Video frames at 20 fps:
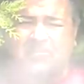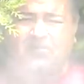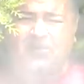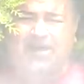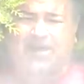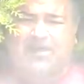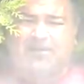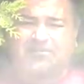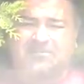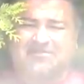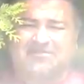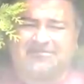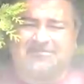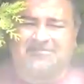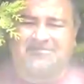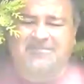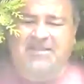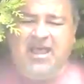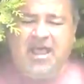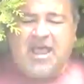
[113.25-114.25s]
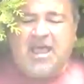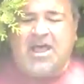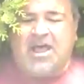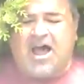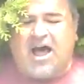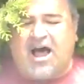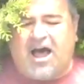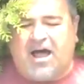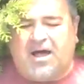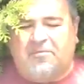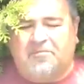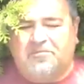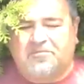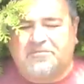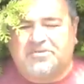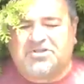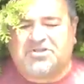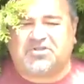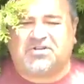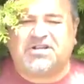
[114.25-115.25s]
Wow.
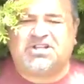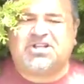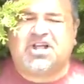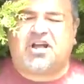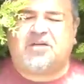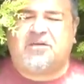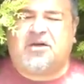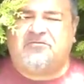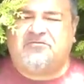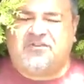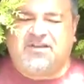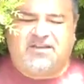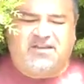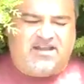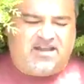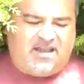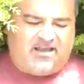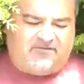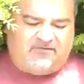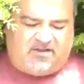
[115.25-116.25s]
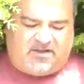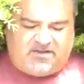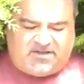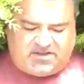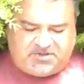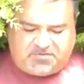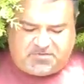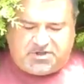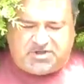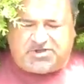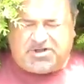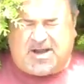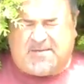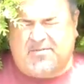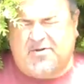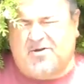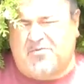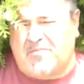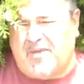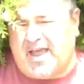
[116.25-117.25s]
So let's talk about VTF on this one, the
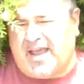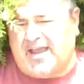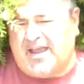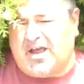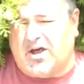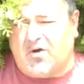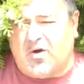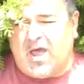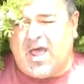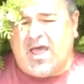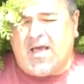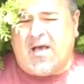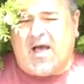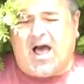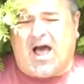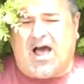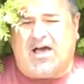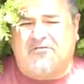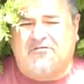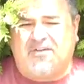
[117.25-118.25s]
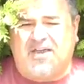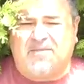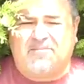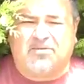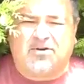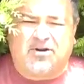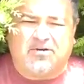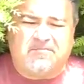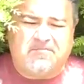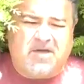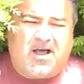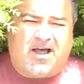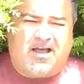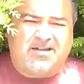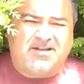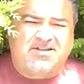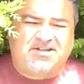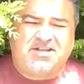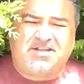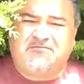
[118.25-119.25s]
Tropical Mango. Vapor.
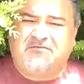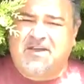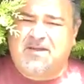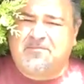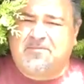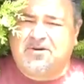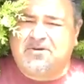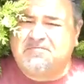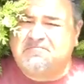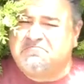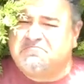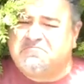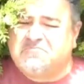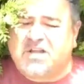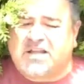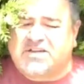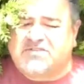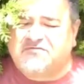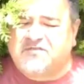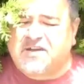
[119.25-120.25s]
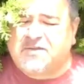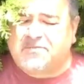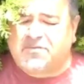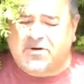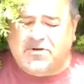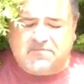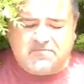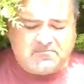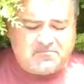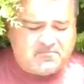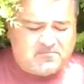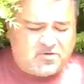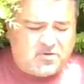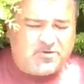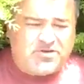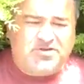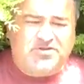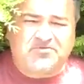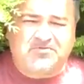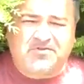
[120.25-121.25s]
You see the vapor? Nice vapor.
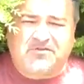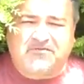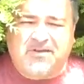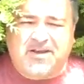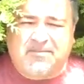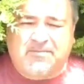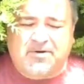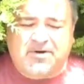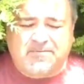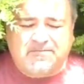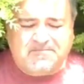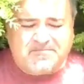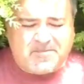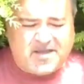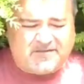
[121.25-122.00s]
No issues with the vapor.